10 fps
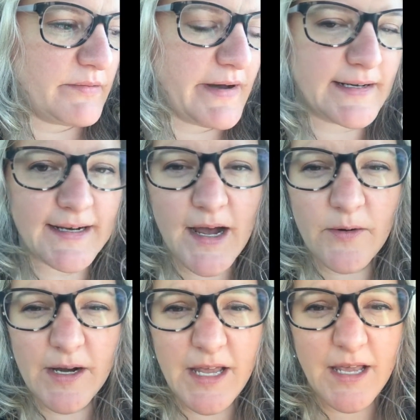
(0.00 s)
About an
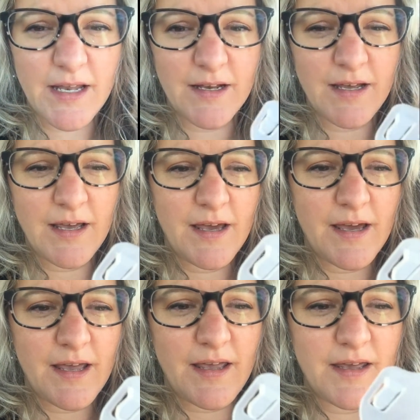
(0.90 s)
hour in,
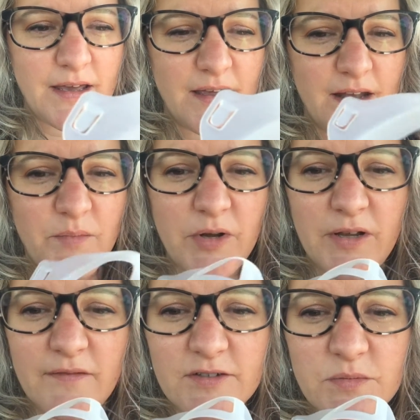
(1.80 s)
and pretty
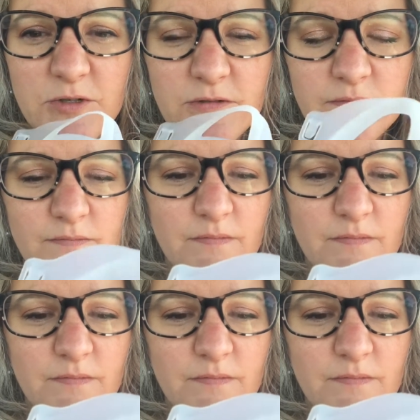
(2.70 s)
comfortable.